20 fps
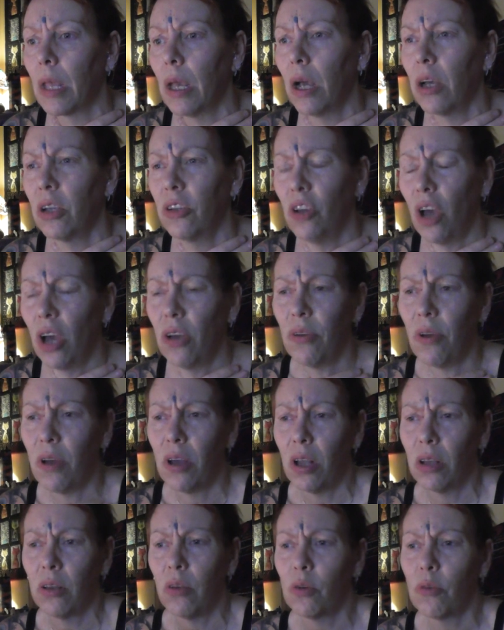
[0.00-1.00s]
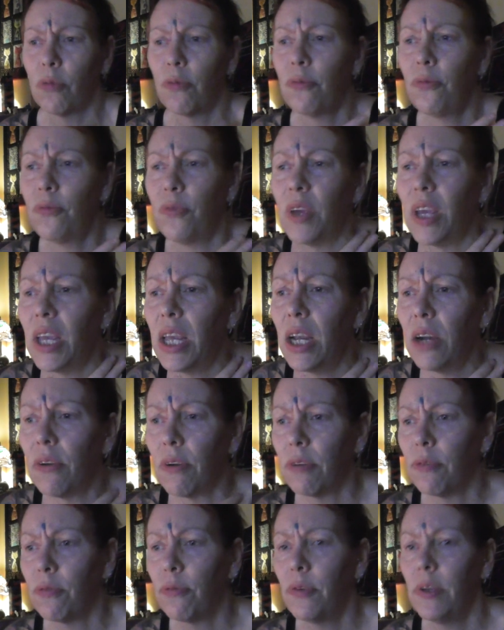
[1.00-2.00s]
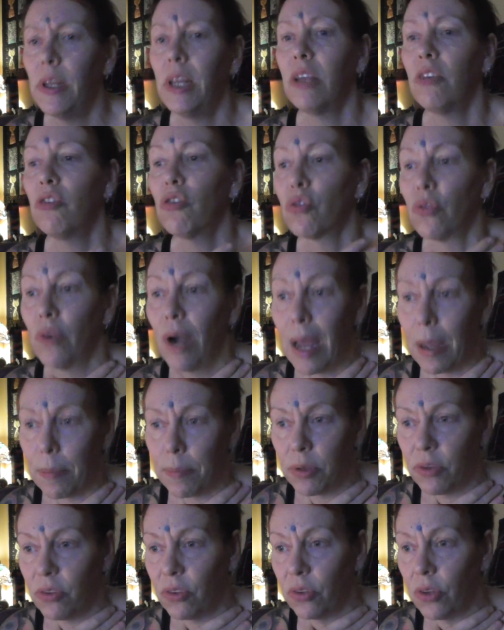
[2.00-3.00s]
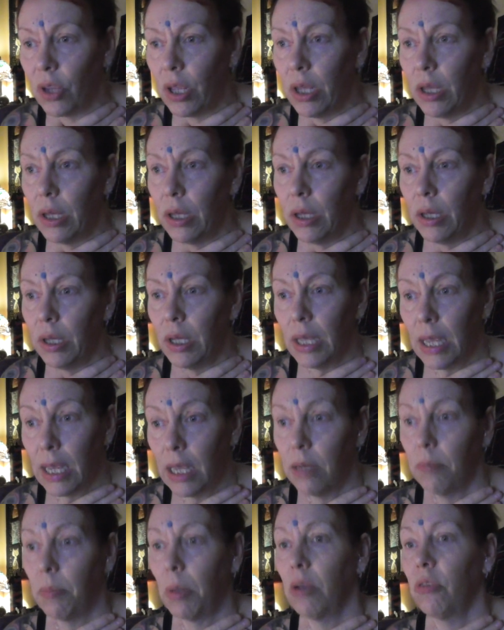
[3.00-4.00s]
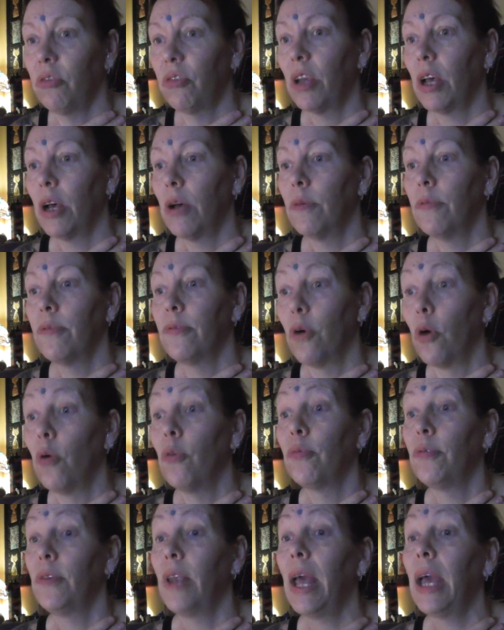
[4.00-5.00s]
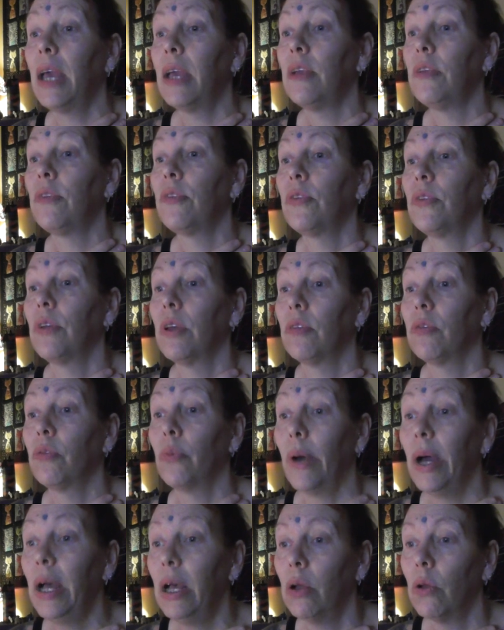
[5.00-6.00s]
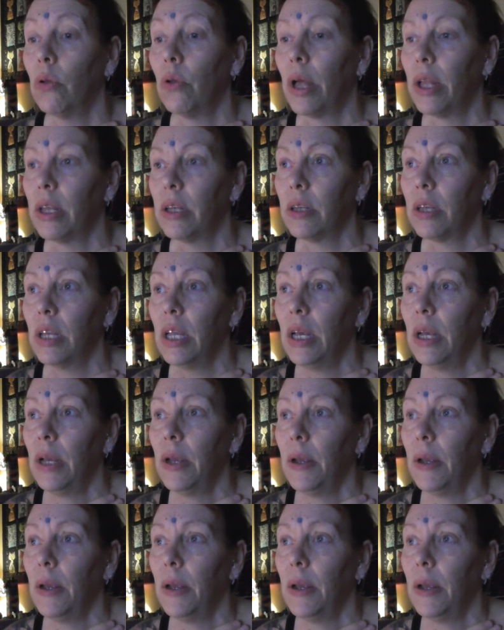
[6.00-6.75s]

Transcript: a, a lot of fear and feeling trapped in myself of late as well. And